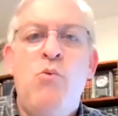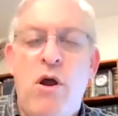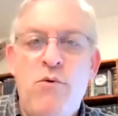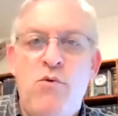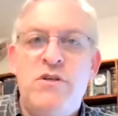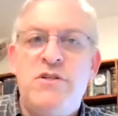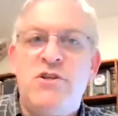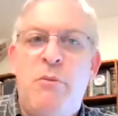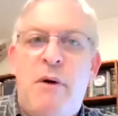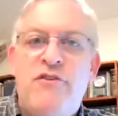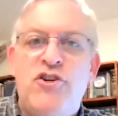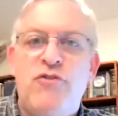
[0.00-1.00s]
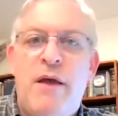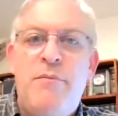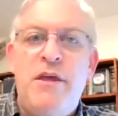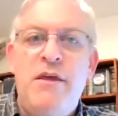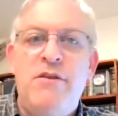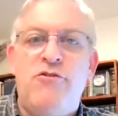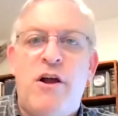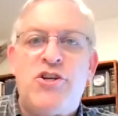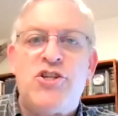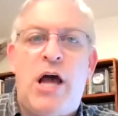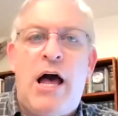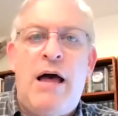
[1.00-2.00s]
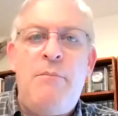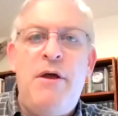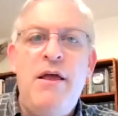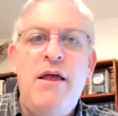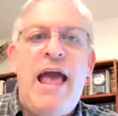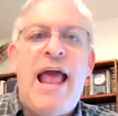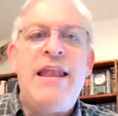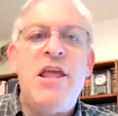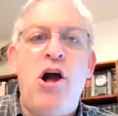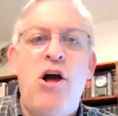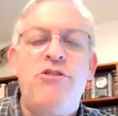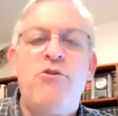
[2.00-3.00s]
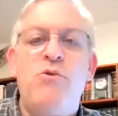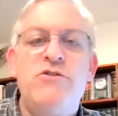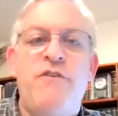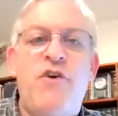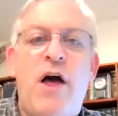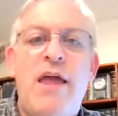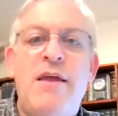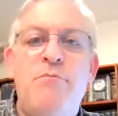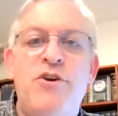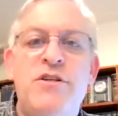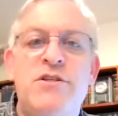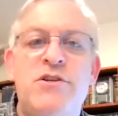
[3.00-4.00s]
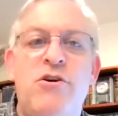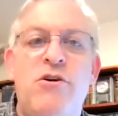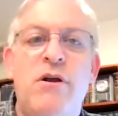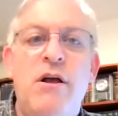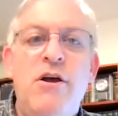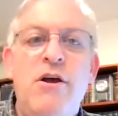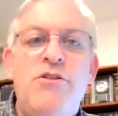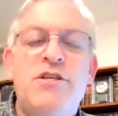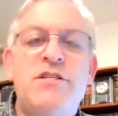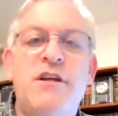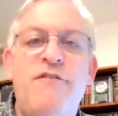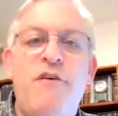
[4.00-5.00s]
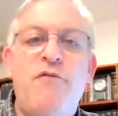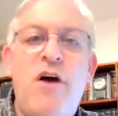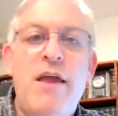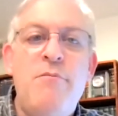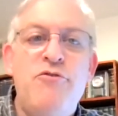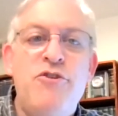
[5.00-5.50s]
one was the Lubavitcher Rebbe, the Rashab, and the other was Rav Chaim Brisker. The stuff Rav